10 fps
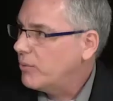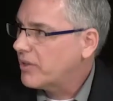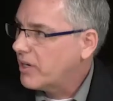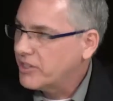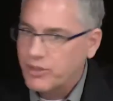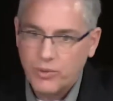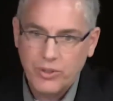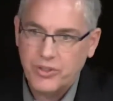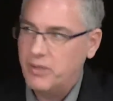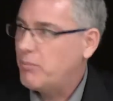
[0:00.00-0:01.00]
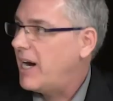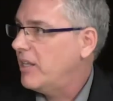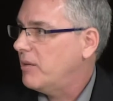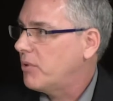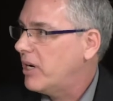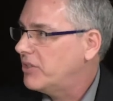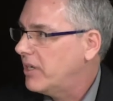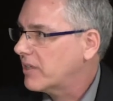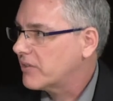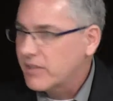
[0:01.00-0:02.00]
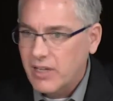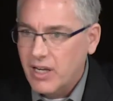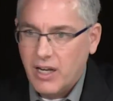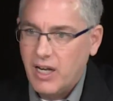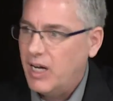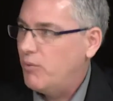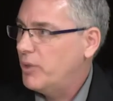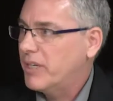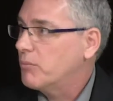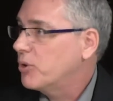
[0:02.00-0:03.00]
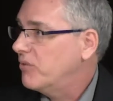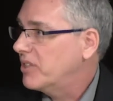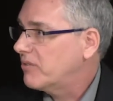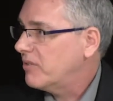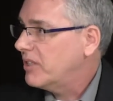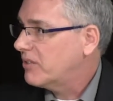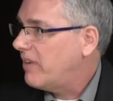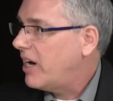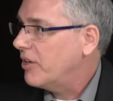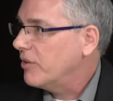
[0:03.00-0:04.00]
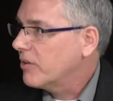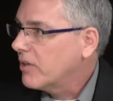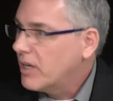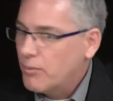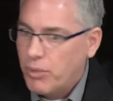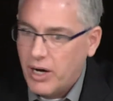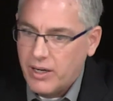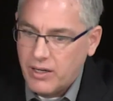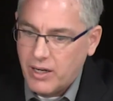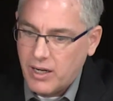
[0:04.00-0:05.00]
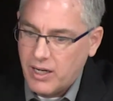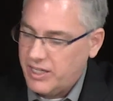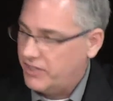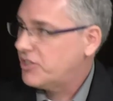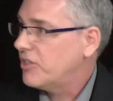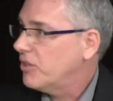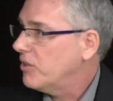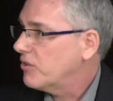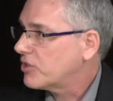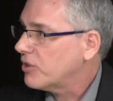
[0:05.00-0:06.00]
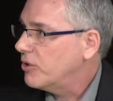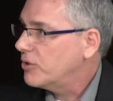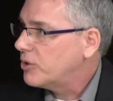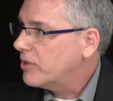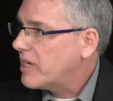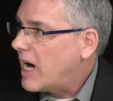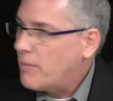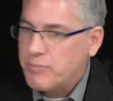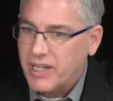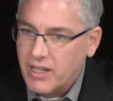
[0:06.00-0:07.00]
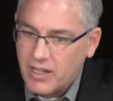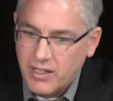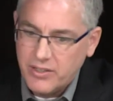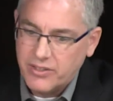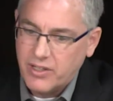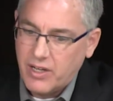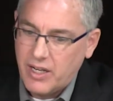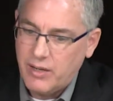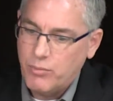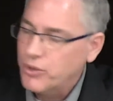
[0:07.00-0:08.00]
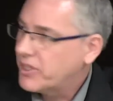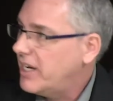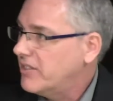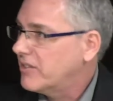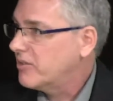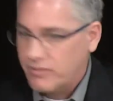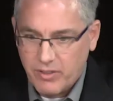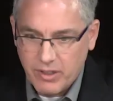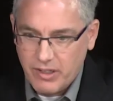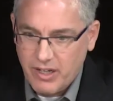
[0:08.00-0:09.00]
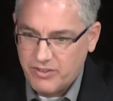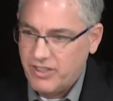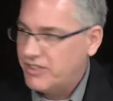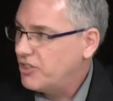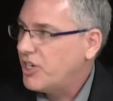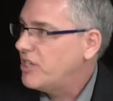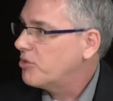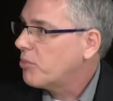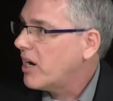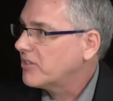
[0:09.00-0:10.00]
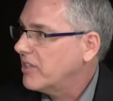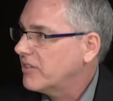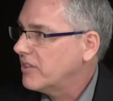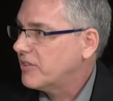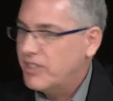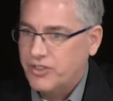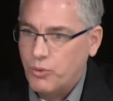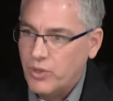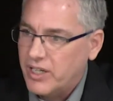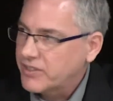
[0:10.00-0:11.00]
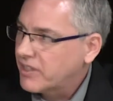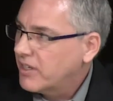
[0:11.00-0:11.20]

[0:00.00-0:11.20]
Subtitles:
with customers and pilot projects. We can prove its value, but it's still slow to adopt because in most cases it's a change in process. It's a risk,